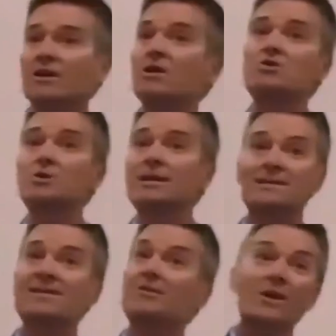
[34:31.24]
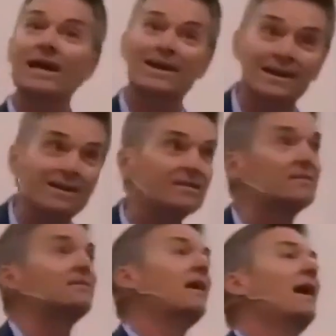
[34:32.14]
country and see the
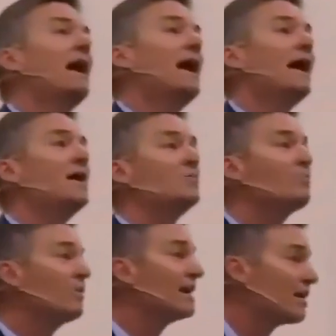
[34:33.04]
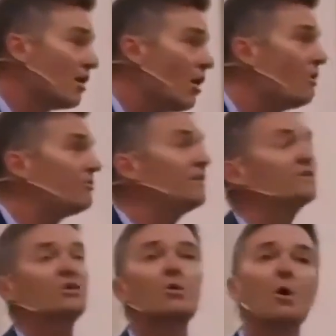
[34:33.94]
grandkids and play golf
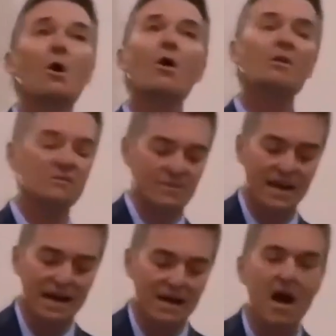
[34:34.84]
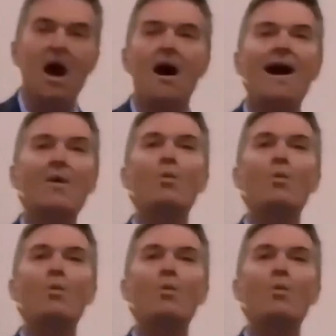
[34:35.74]
and do all of that. I